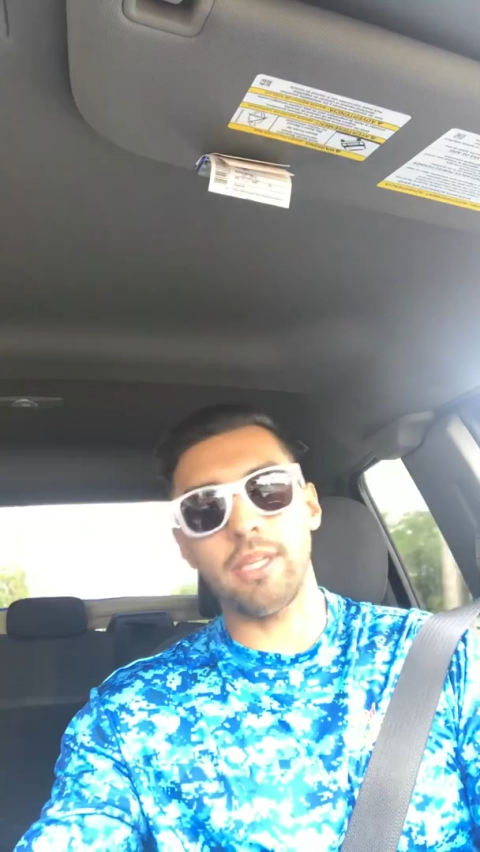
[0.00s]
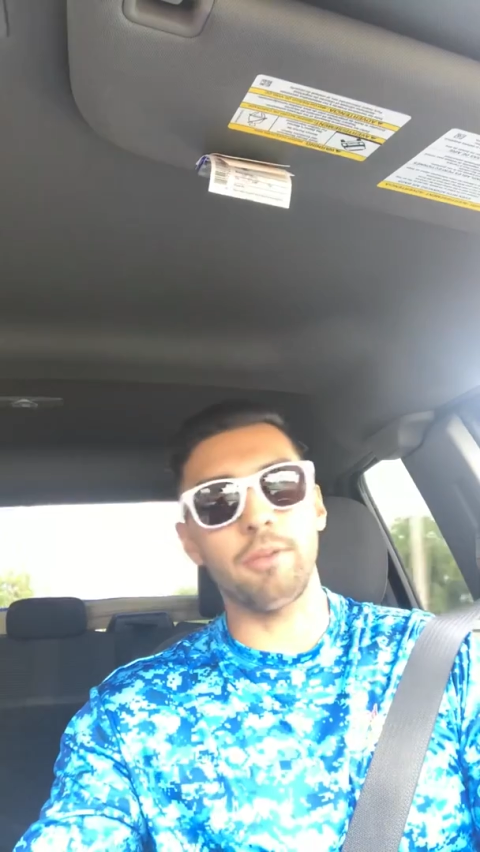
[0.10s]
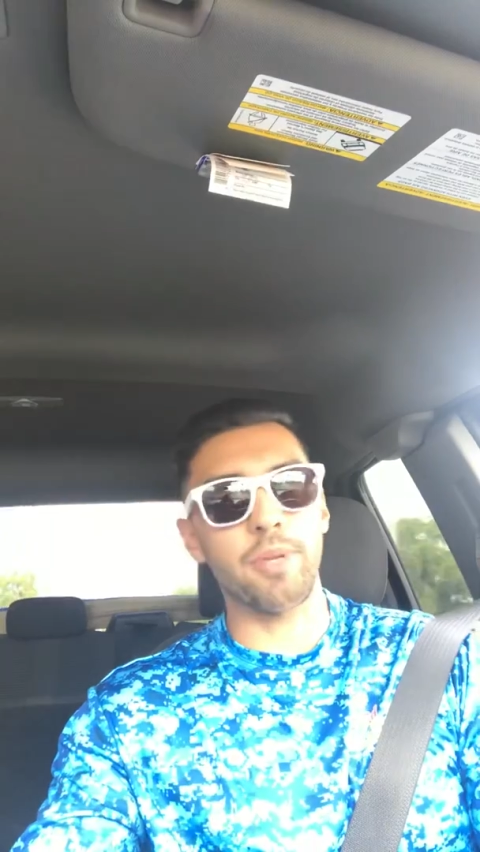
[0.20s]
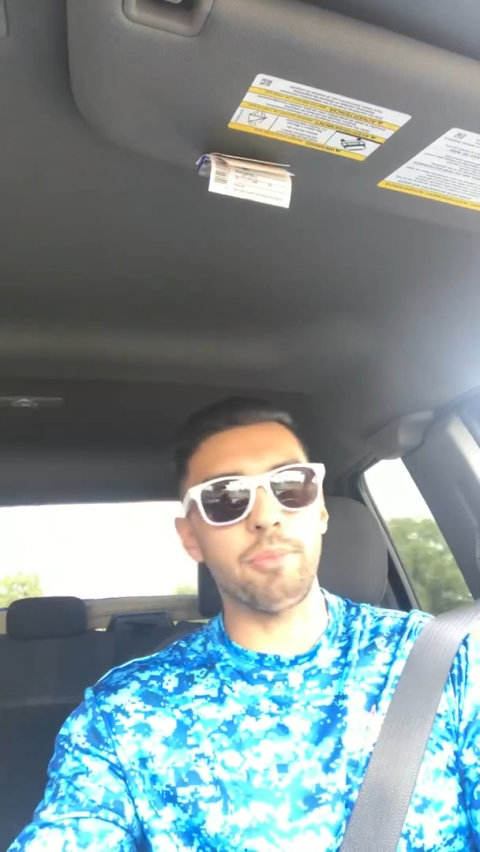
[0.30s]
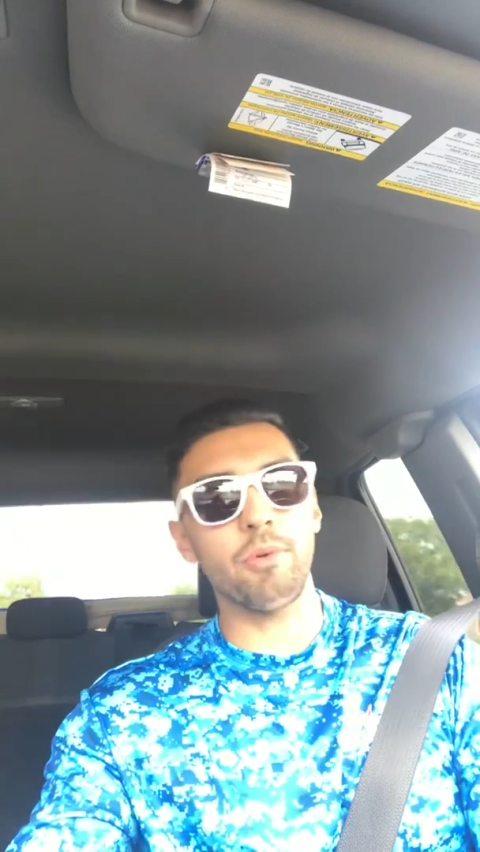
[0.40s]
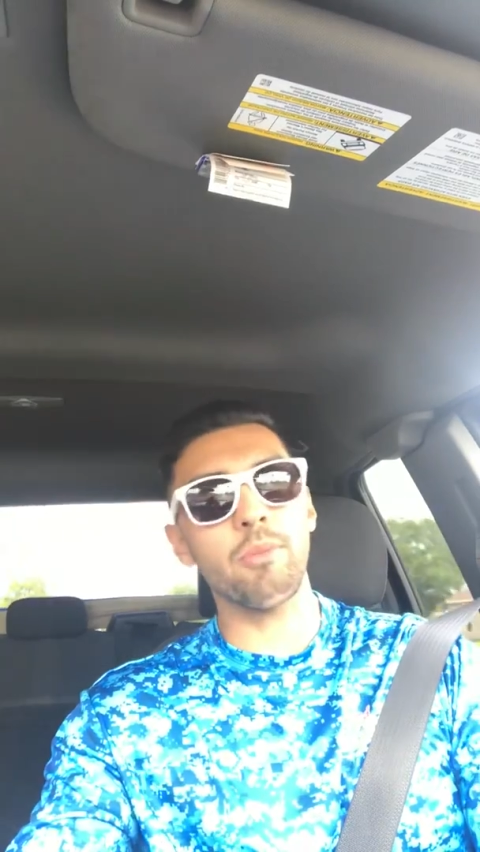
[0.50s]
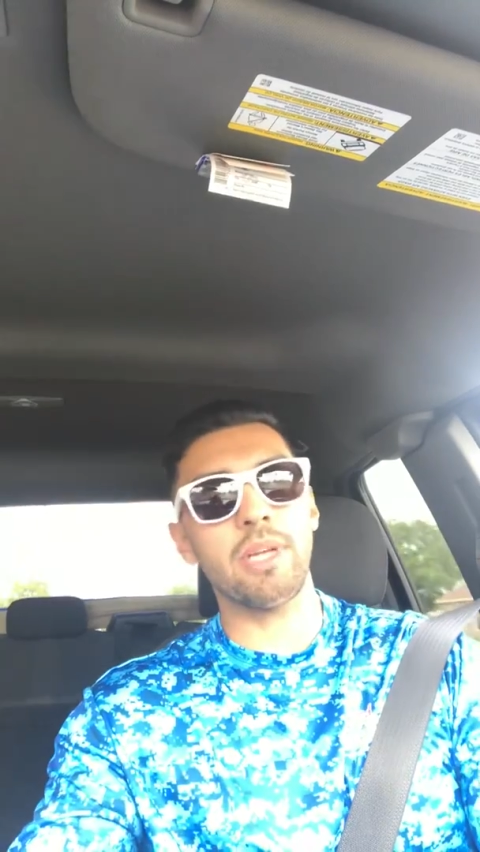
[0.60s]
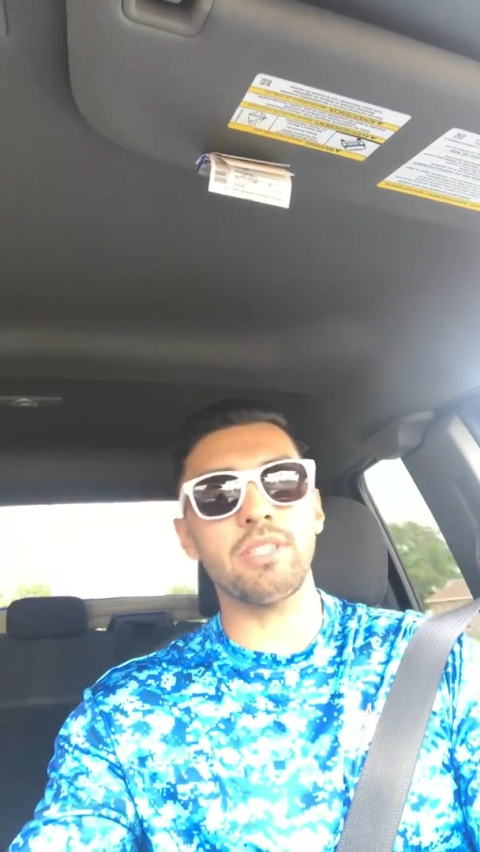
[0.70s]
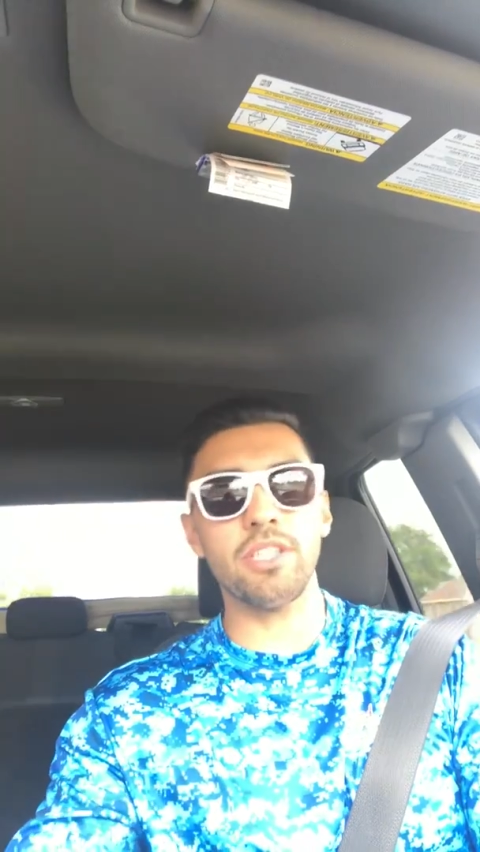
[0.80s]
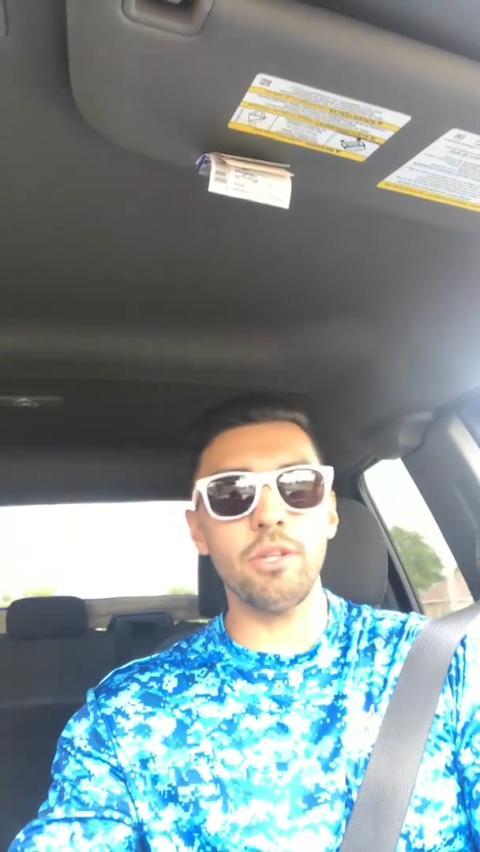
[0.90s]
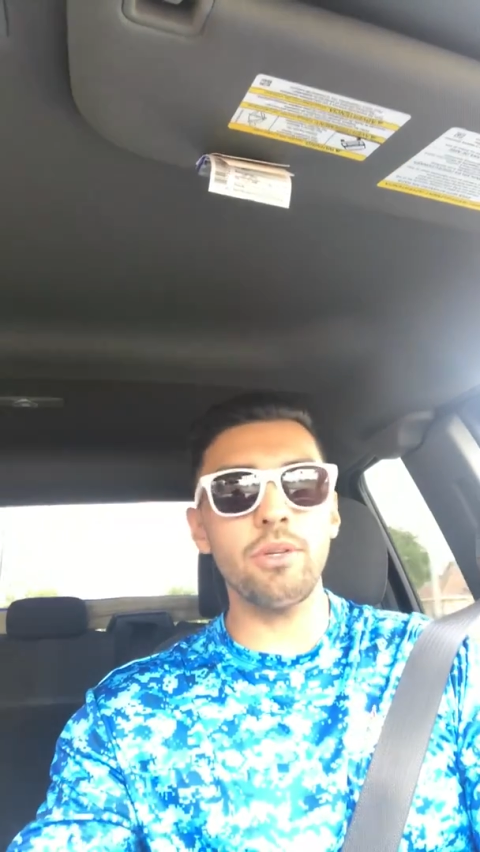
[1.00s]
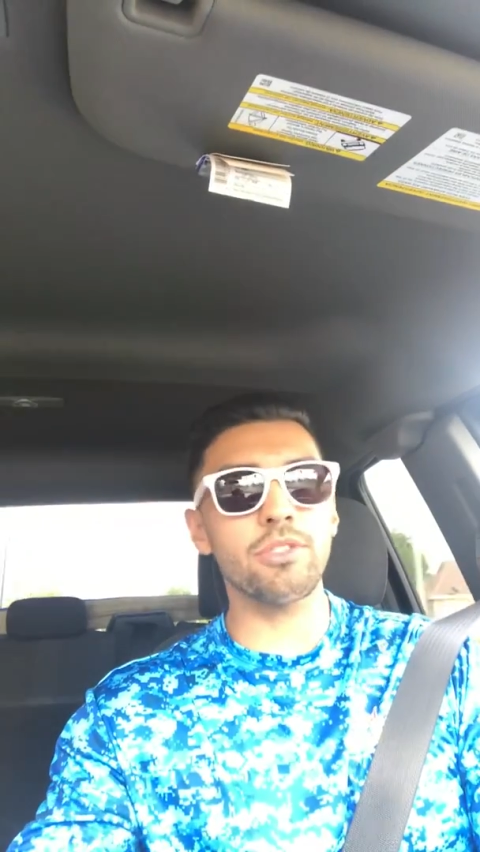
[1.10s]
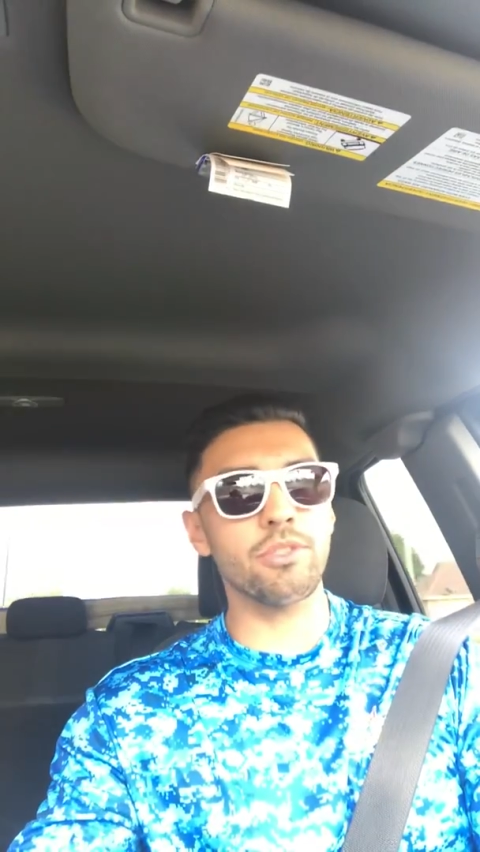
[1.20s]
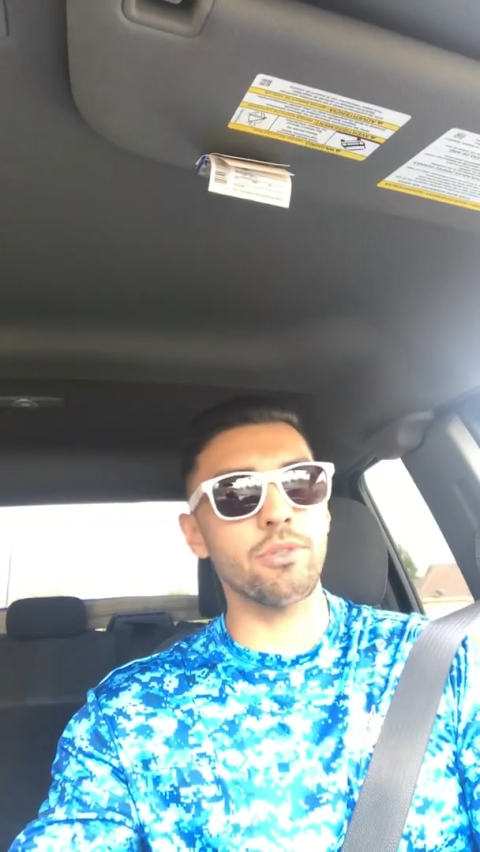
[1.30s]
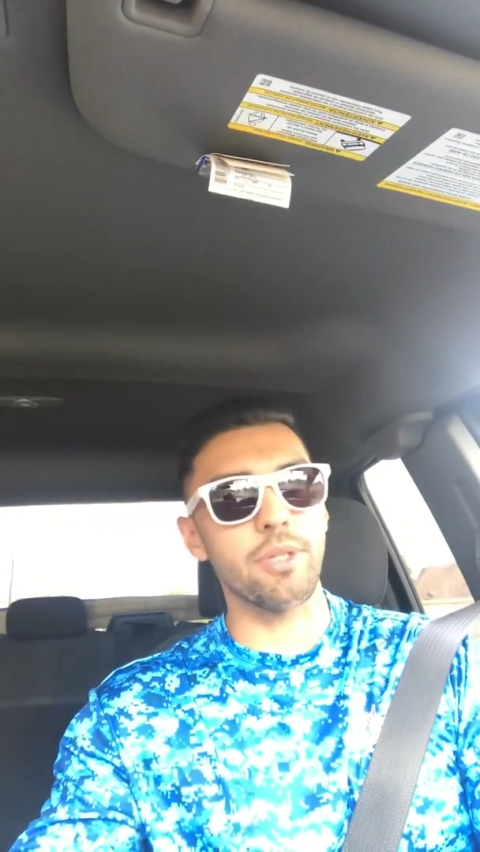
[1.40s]
other people, but I was like, you know what,
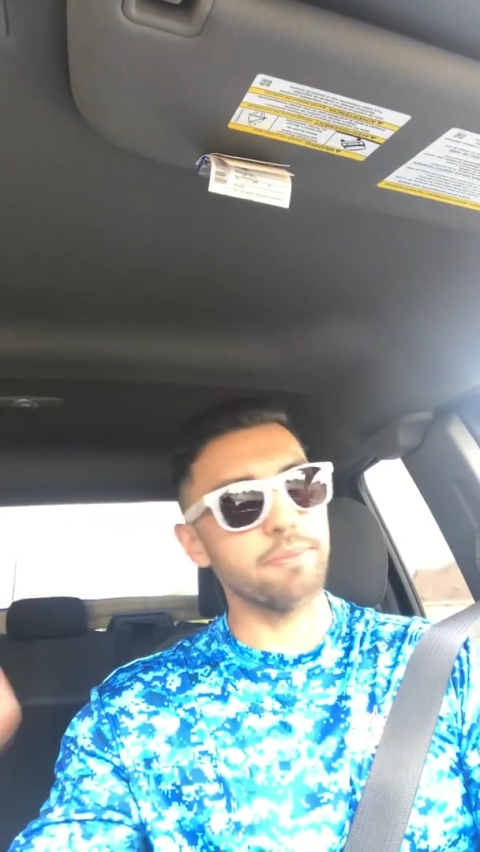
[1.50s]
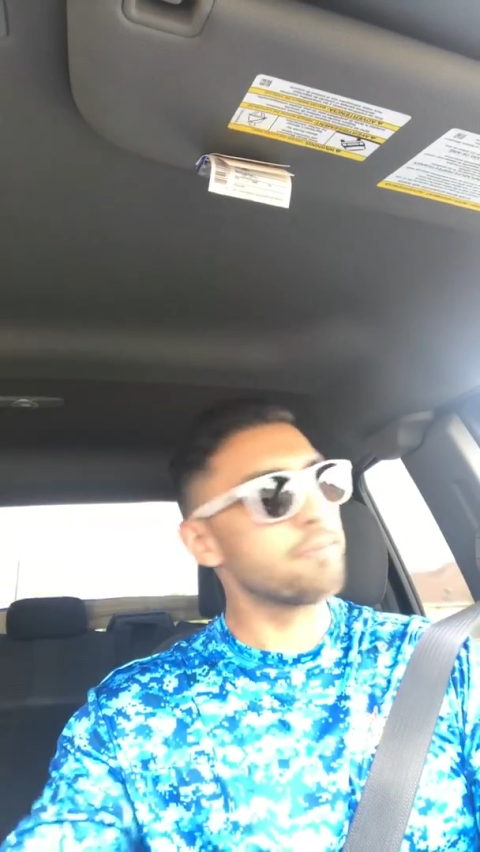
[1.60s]
screw it,